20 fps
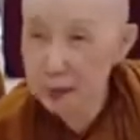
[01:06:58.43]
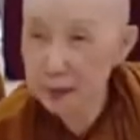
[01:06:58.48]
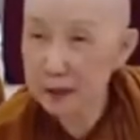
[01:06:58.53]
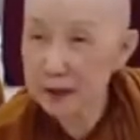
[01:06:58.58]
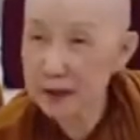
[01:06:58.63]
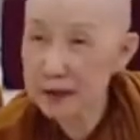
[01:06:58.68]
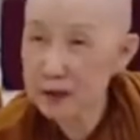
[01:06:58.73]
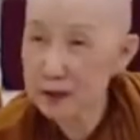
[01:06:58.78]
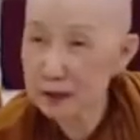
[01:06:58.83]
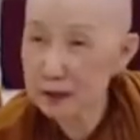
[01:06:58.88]

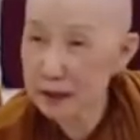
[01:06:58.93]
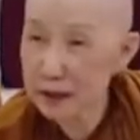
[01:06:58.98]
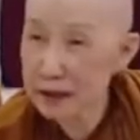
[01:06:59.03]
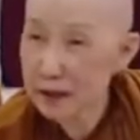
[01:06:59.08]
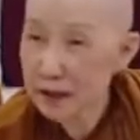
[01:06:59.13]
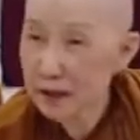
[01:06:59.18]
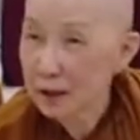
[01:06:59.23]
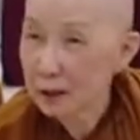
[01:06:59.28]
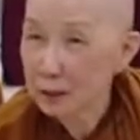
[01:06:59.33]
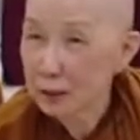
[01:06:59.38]
Monastery
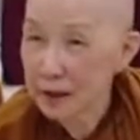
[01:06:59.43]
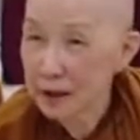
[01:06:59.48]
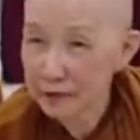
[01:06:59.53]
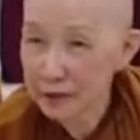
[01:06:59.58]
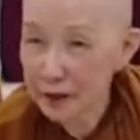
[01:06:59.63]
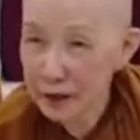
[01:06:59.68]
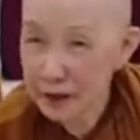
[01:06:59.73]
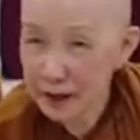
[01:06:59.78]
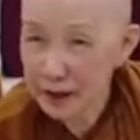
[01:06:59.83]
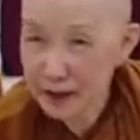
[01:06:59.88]
whenever
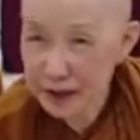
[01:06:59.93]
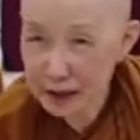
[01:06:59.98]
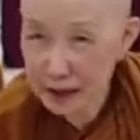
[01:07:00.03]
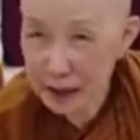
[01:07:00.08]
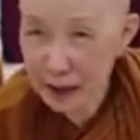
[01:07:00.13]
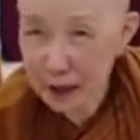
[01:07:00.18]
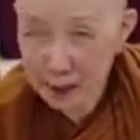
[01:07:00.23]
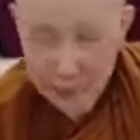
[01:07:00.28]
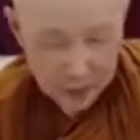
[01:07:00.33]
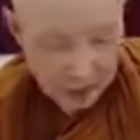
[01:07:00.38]
she has the
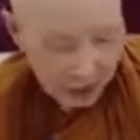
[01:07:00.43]
time.